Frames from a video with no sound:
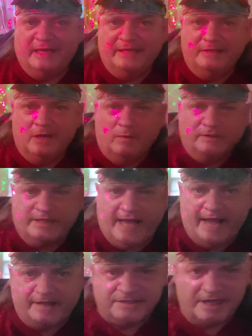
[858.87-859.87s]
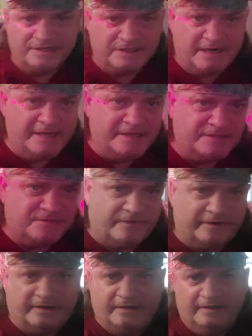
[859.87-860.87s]
not know what the accusation is
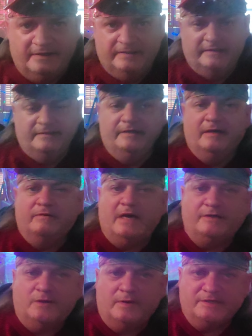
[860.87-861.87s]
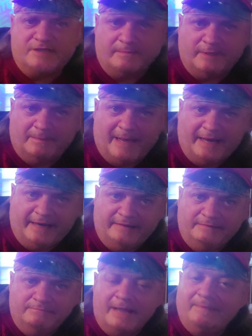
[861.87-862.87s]
for not doing something about it,
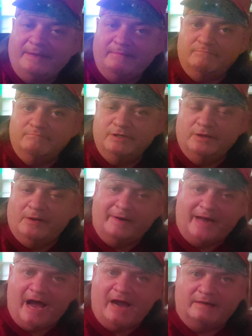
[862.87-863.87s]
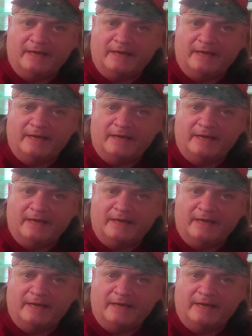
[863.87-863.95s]
maybe at a higher